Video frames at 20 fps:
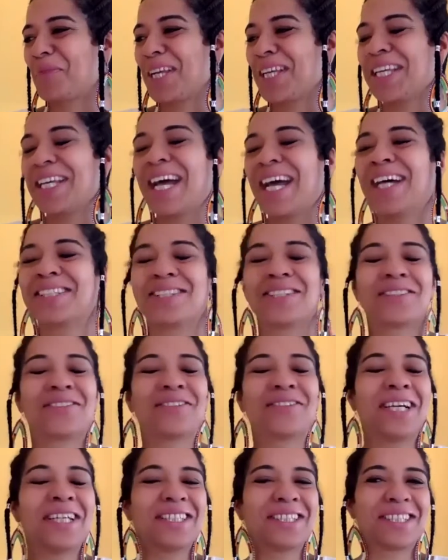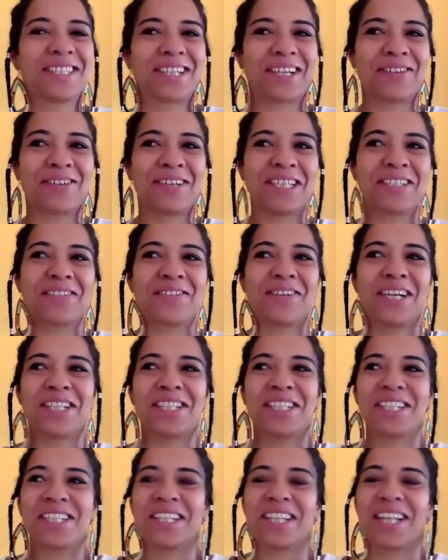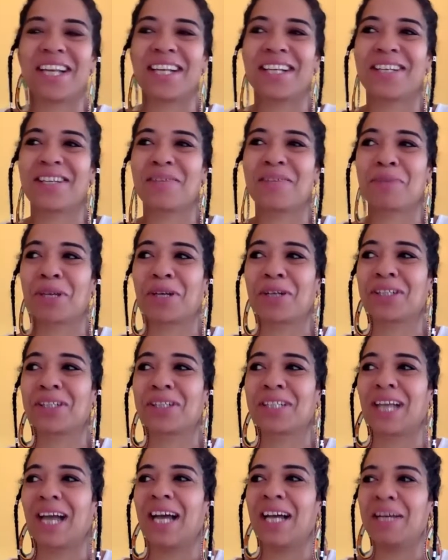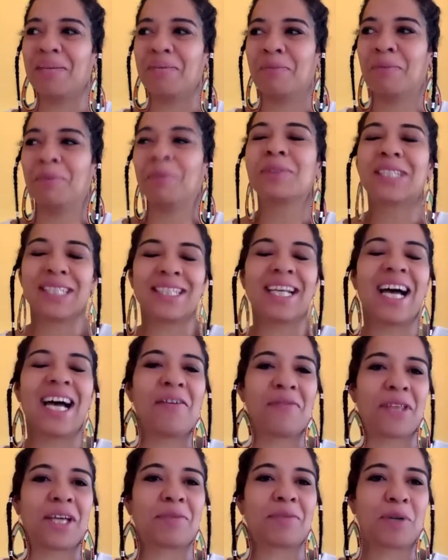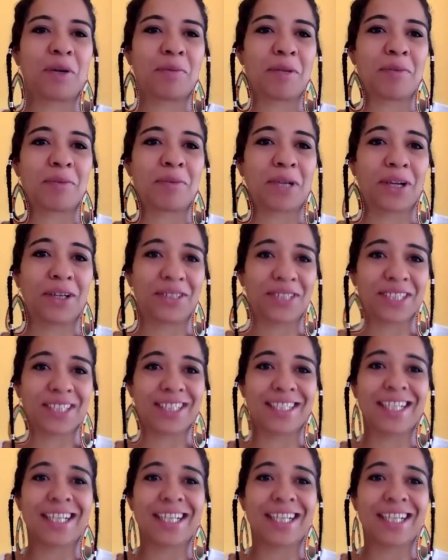Yeah, it's a great question. Thank you, because I did have that problem, because